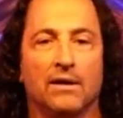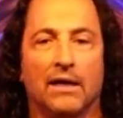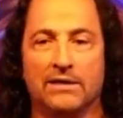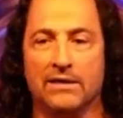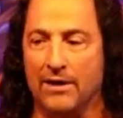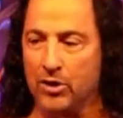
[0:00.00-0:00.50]

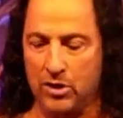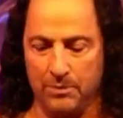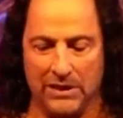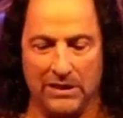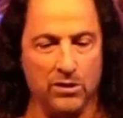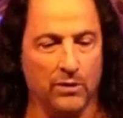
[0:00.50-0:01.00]
Another could
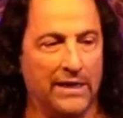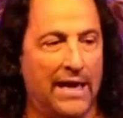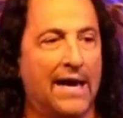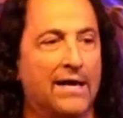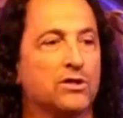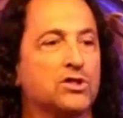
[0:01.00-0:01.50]
be doing
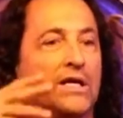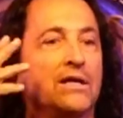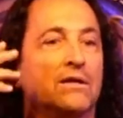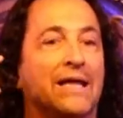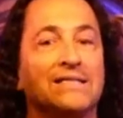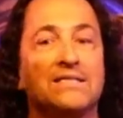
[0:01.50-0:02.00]
energy
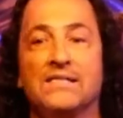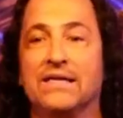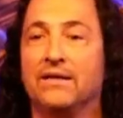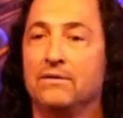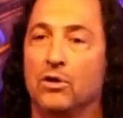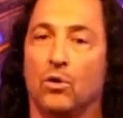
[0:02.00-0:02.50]

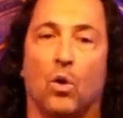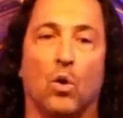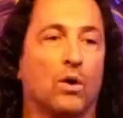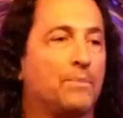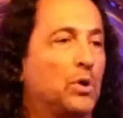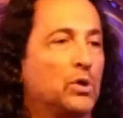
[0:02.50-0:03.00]
cleansing, your
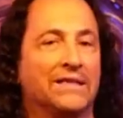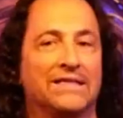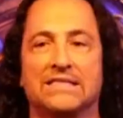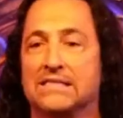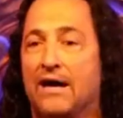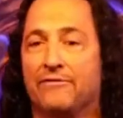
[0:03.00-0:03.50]
aura pulling
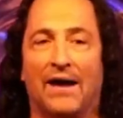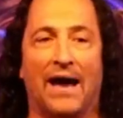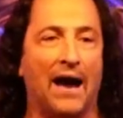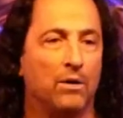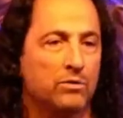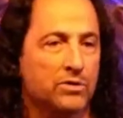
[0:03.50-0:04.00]
stuff
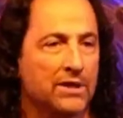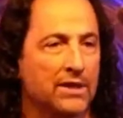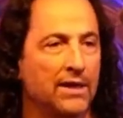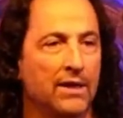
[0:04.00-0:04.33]
out.